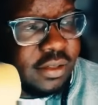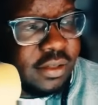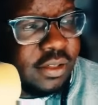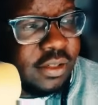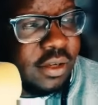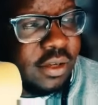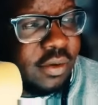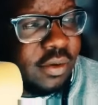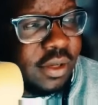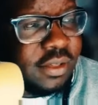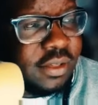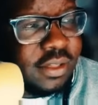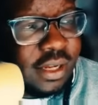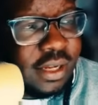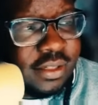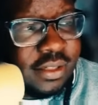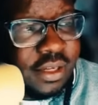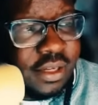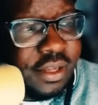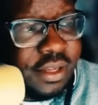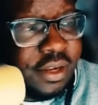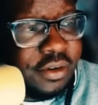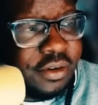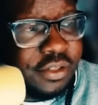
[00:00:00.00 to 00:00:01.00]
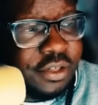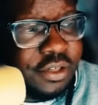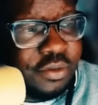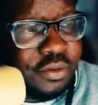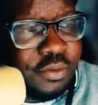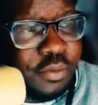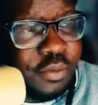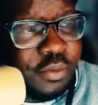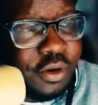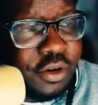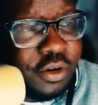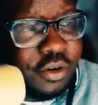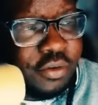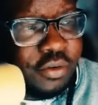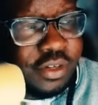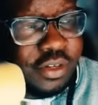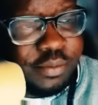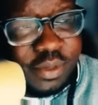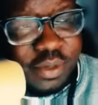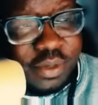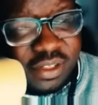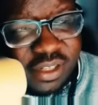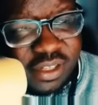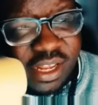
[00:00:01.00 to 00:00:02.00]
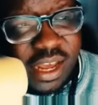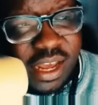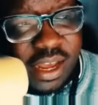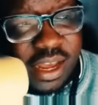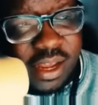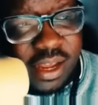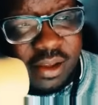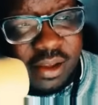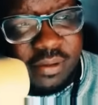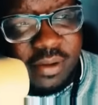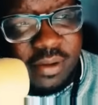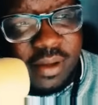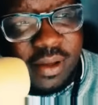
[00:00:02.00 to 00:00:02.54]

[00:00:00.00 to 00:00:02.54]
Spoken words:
So he says it here. She was murdered Christmas Day.